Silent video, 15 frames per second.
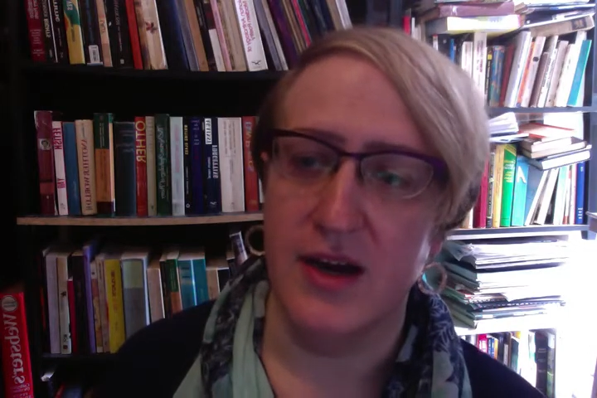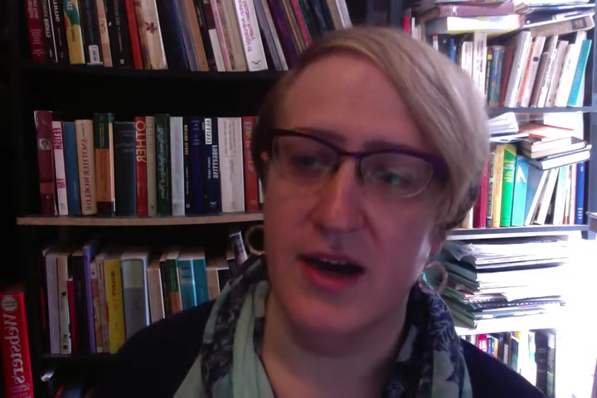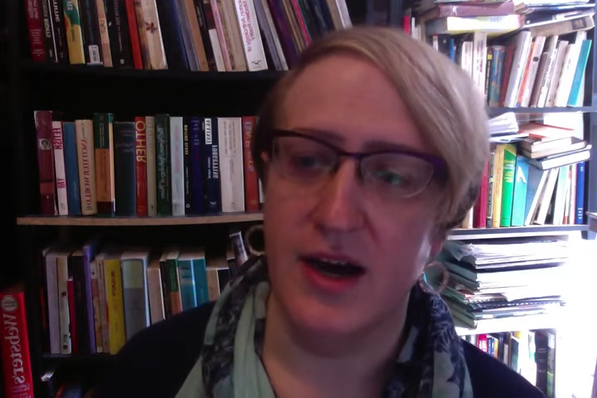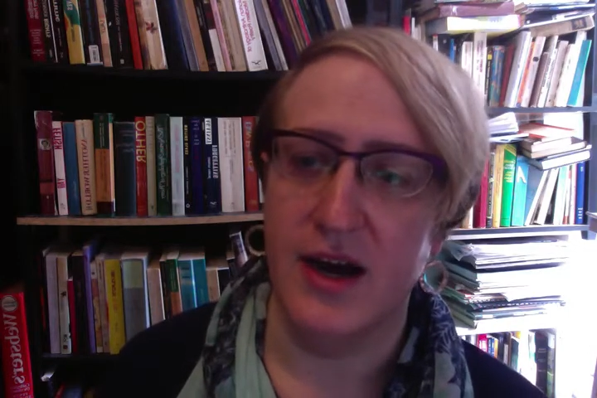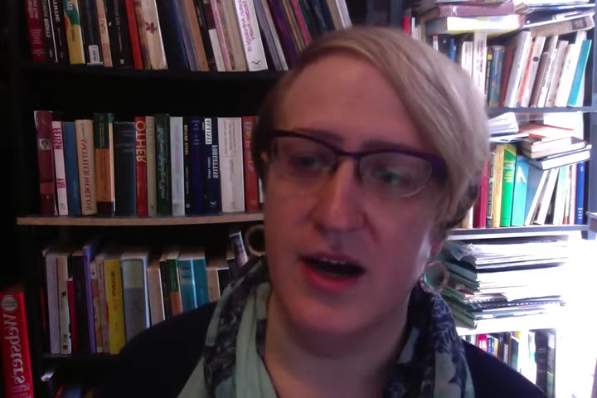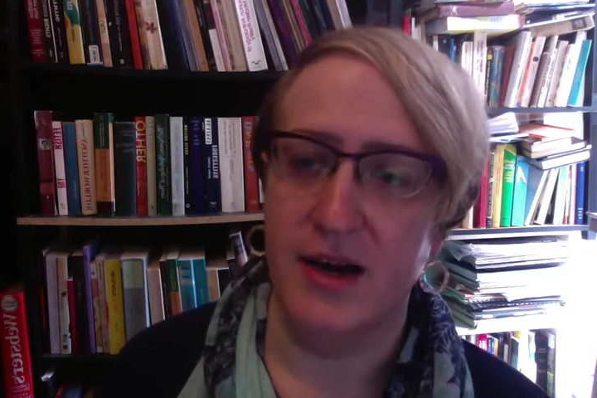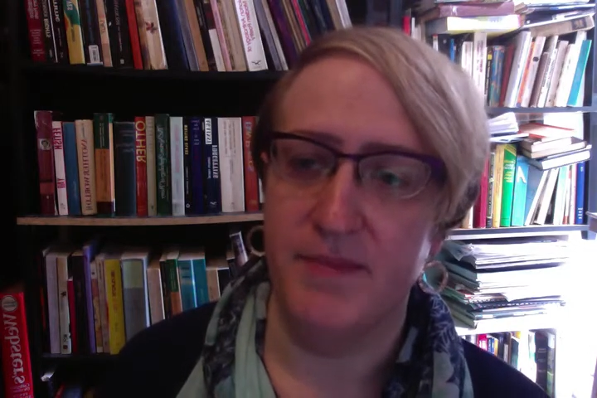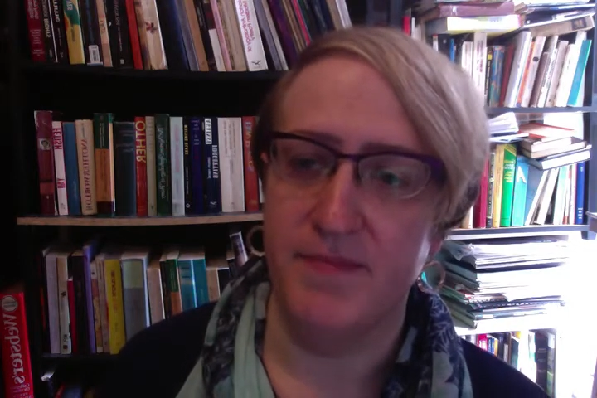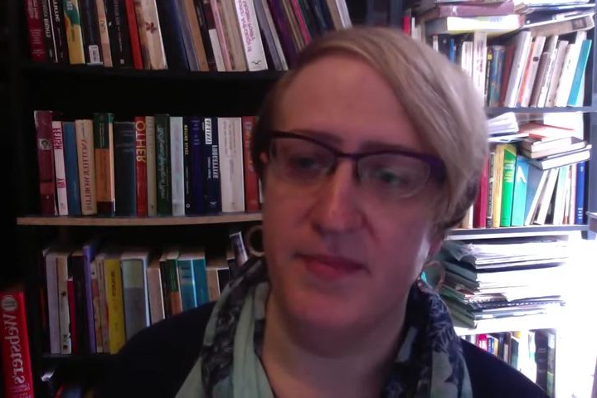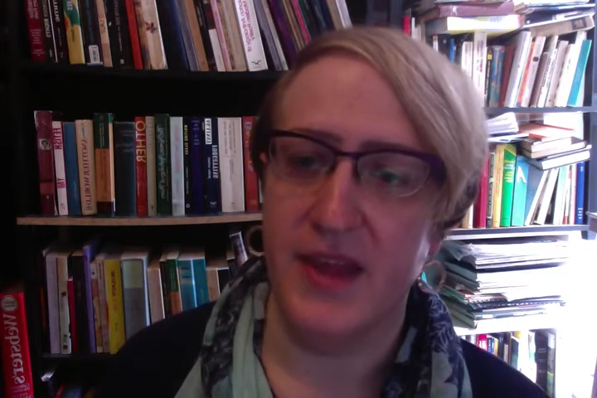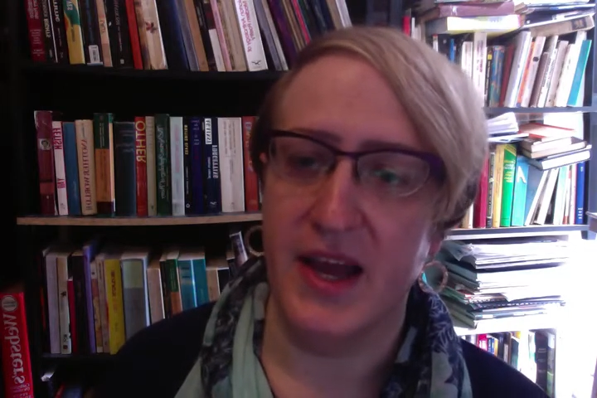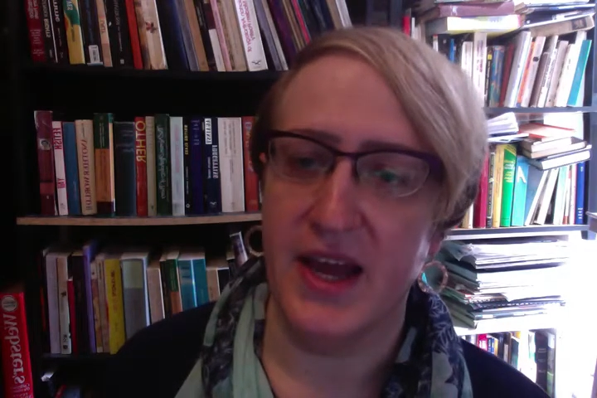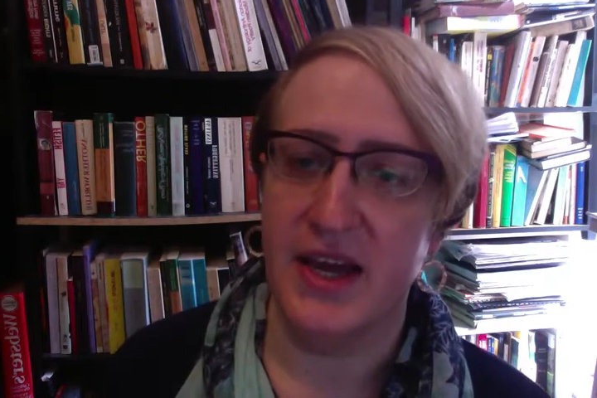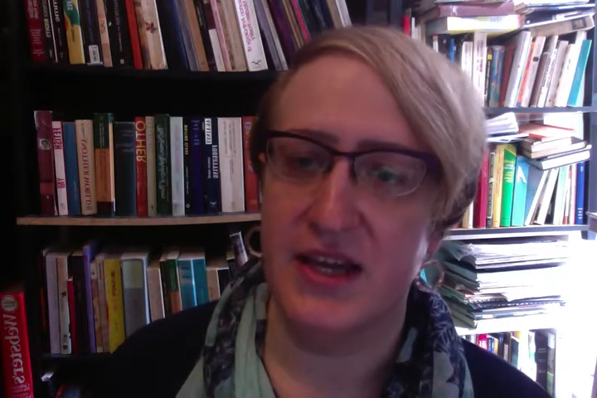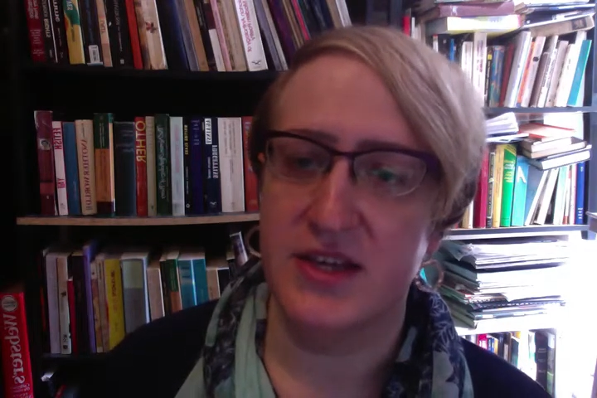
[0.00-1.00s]

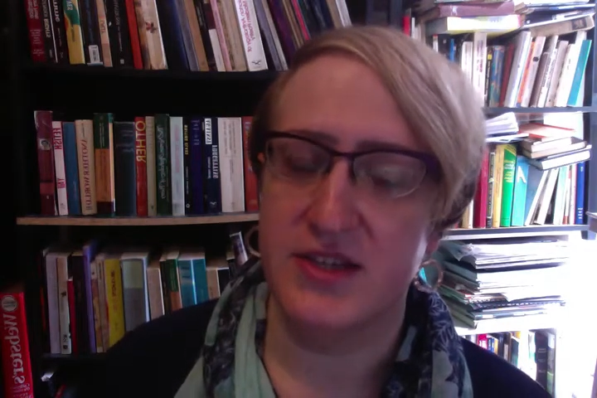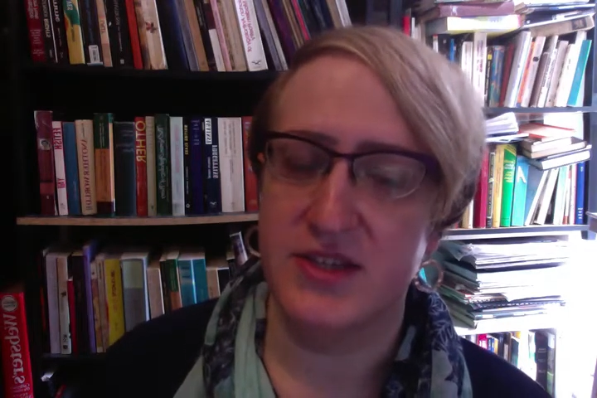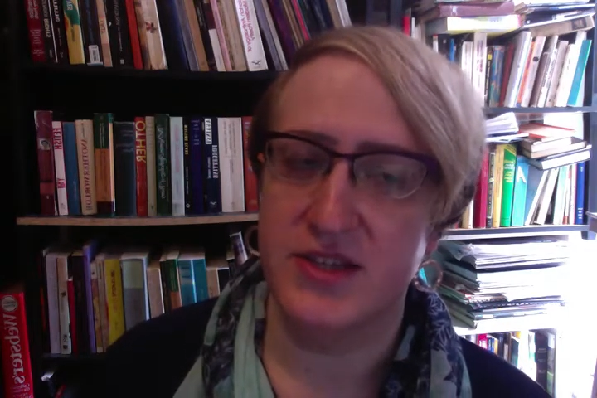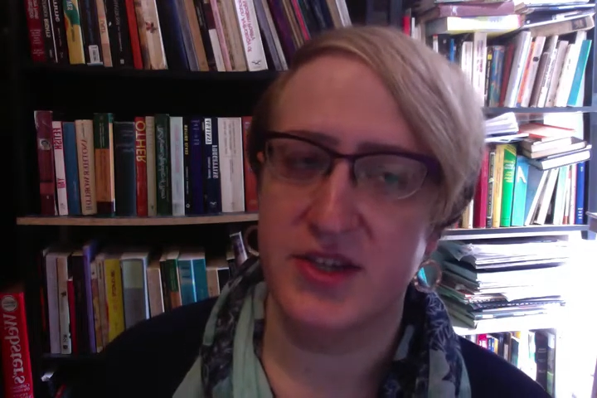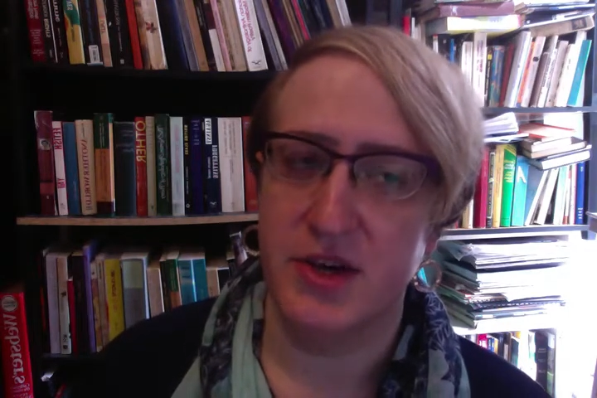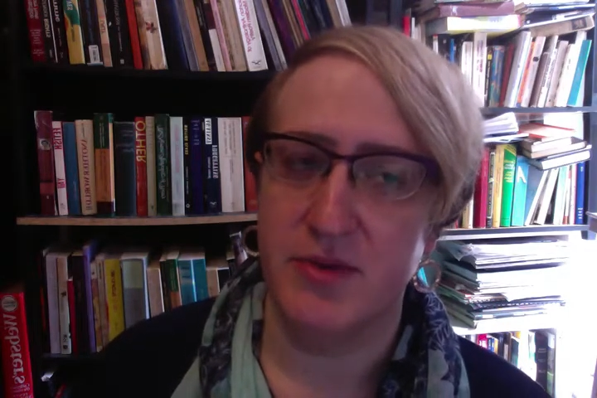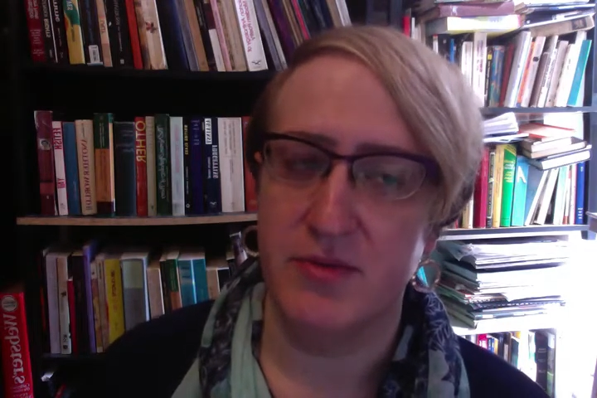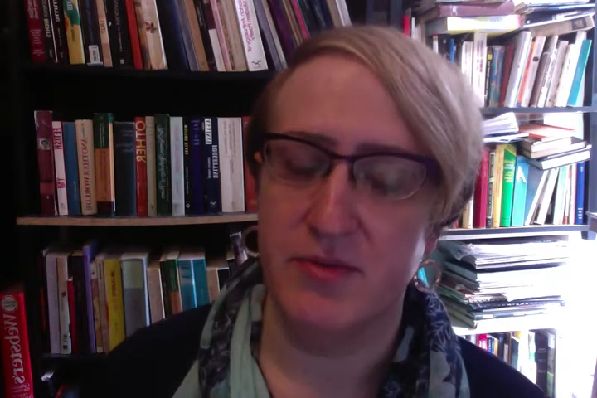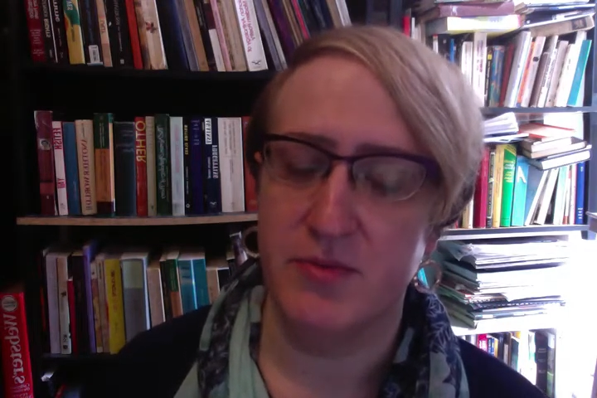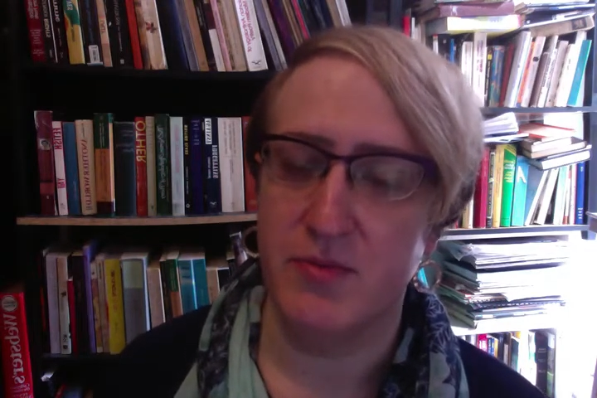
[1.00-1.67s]
And so